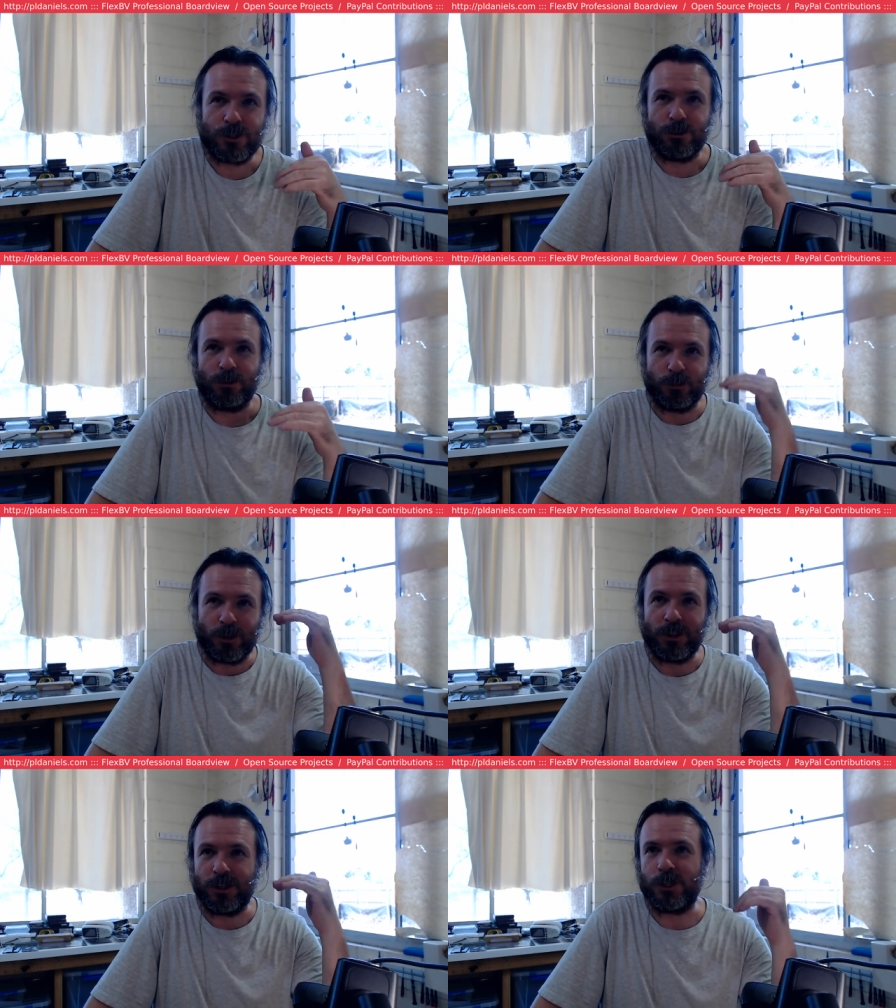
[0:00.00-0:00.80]
to
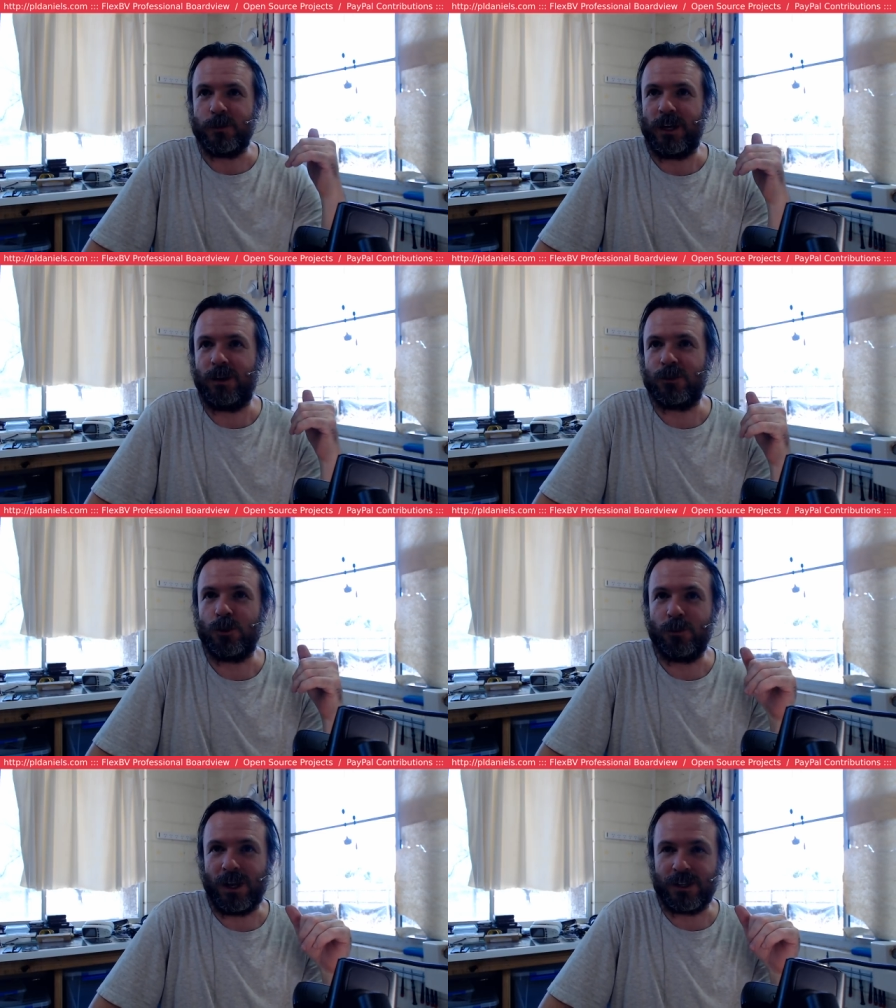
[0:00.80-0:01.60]
bring things back up to
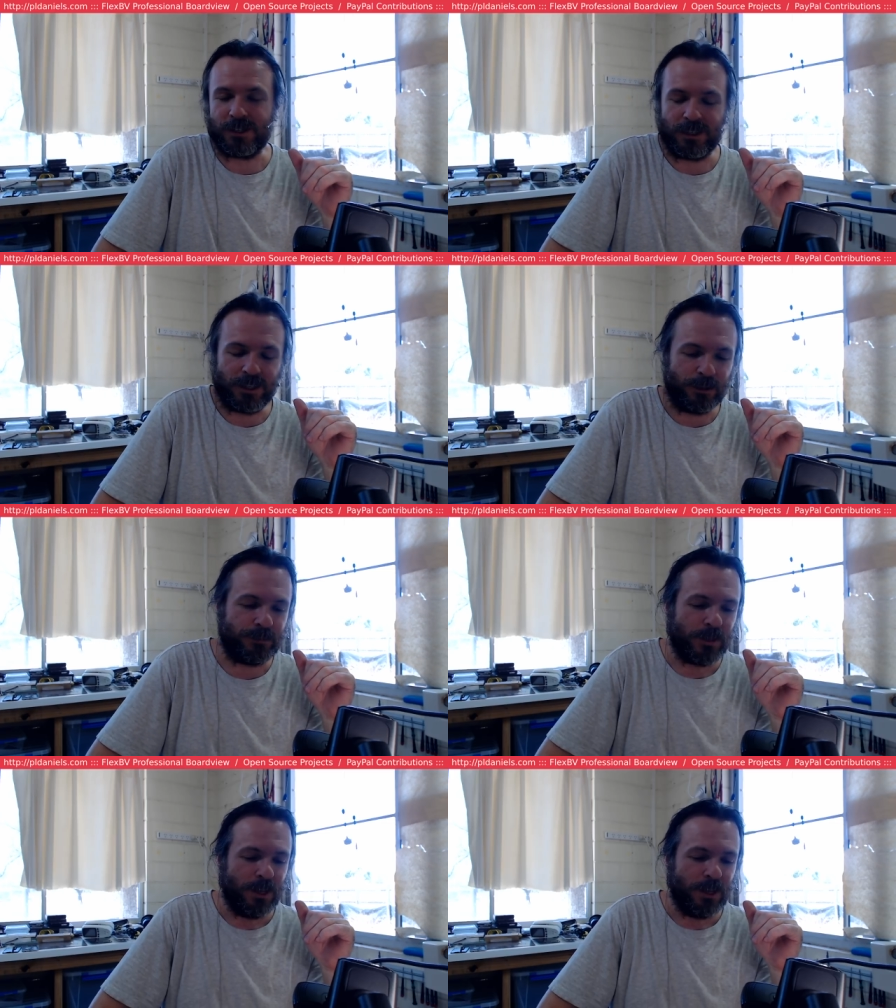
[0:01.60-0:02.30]
normality again.